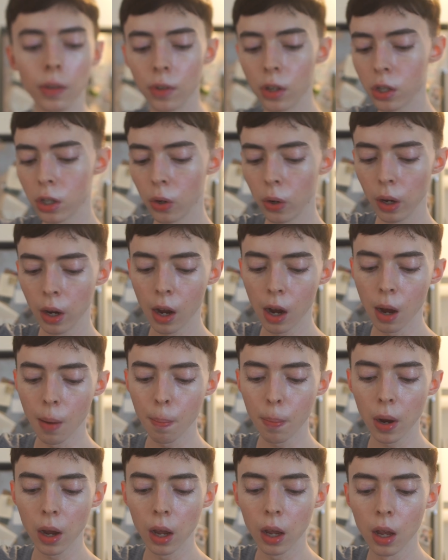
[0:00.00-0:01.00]
even showing up,
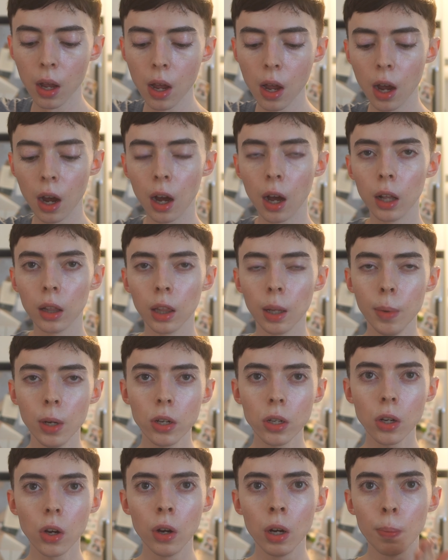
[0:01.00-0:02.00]
but let me
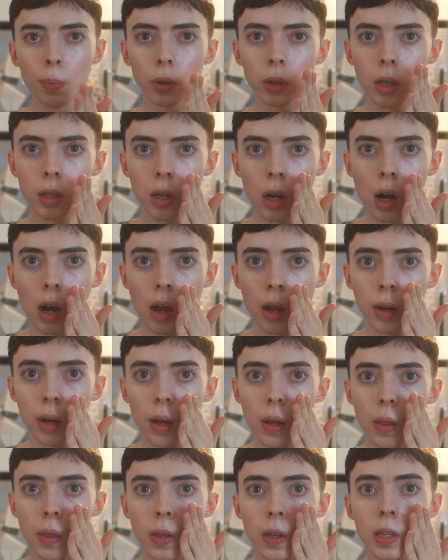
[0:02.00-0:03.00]
just go ahead and put this
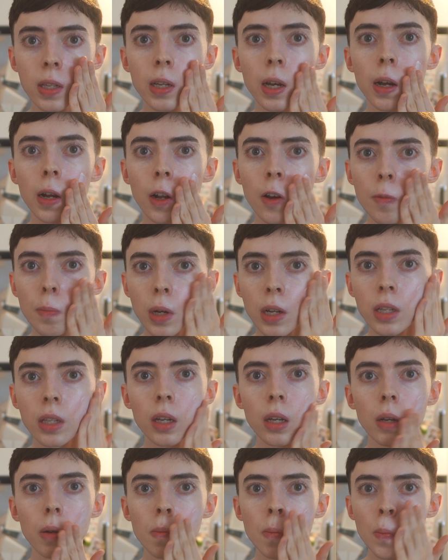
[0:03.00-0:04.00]
on this side of my
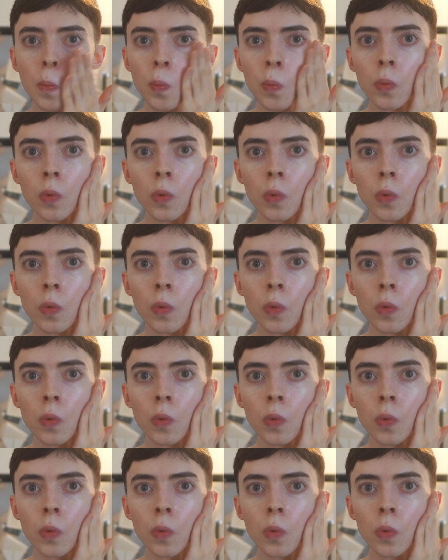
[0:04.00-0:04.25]
skin